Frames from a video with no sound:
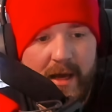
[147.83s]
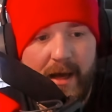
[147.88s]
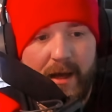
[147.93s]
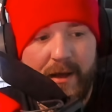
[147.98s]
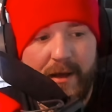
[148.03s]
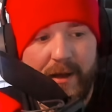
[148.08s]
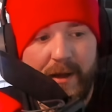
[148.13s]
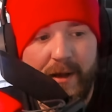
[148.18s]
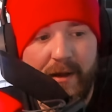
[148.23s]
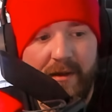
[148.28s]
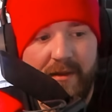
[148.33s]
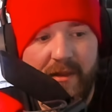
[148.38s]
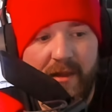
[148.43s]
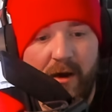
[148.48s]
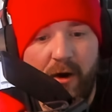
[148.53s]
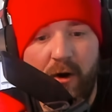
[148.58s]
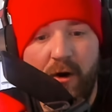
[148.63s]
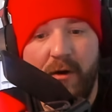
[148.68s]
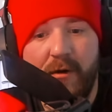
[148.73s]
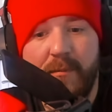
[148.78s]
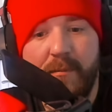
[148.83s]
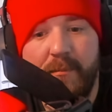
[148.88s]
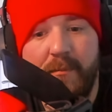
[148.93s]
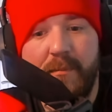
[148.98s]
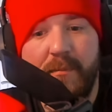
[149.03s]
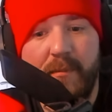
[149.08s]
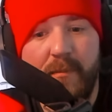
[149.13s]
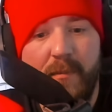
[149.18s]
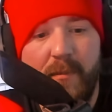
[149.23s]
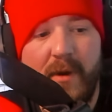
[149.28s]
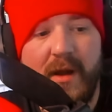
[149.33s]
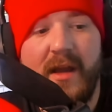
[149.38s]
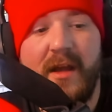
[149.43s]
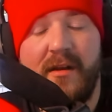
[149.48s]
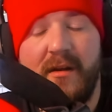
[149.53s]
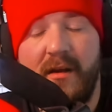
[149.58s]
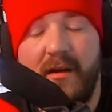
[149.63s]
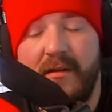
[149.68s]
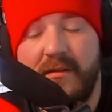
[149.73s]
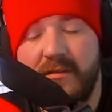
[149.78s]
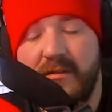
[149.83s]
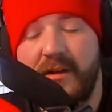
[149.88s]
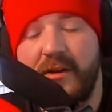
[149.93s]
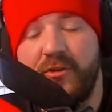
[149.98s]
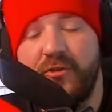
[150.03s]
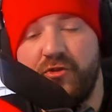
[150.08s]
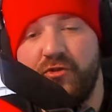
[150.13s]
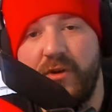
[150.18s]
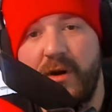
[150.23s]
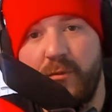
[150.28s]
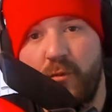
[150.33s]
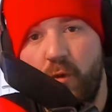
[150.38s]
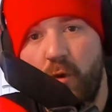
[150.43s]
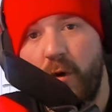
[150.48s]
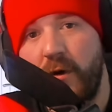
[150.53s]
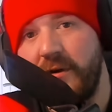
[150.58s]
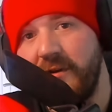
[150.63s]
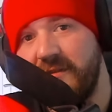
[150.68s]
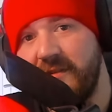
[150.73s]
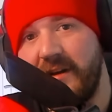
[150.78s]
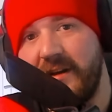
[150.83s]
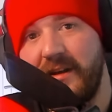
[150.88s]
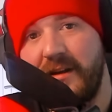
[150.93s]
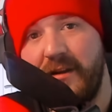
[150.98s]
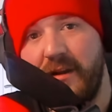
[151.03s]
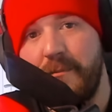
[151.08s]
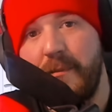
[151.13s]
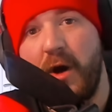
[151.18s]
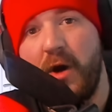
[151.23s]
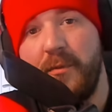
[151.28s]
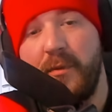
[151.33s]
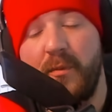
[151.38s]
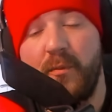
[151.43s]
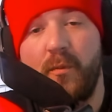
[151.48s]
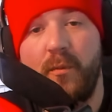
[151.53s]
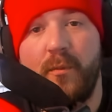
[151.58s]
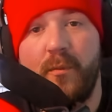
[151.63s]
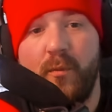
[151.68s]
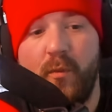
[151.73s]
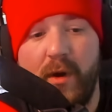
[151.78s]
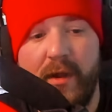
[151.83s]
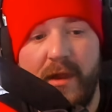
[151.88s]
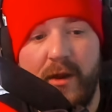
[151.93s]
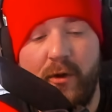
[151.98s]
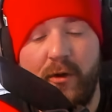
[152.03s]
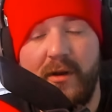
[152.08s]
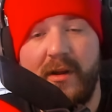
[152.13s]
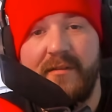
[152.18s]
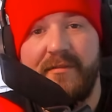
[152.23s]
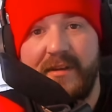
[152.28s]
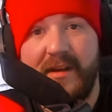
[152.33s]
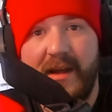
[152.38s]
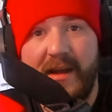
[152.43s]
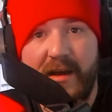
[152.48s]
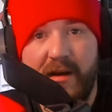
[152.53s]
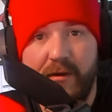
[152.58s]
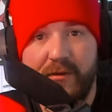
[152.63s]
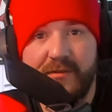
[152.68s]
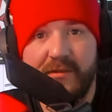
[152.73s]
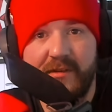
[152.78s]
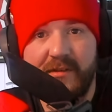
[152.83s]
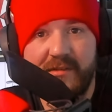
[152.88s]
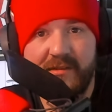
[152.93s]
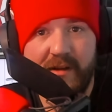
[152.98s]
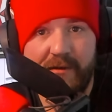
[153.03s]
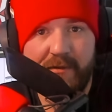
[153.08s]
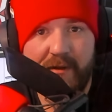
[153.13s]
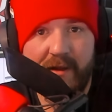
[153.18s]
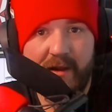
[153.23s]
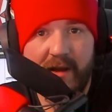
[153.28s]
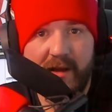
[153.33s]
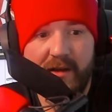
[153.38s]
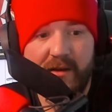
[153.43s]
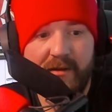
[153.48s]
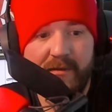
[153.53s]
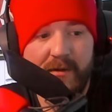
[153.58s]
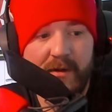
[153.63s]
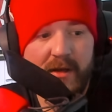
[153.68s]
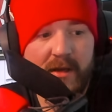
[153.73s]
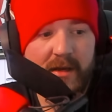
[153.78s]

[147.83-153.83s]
that are in extreme quarantine at the moment, where they're not leaving their house and stuff like that here.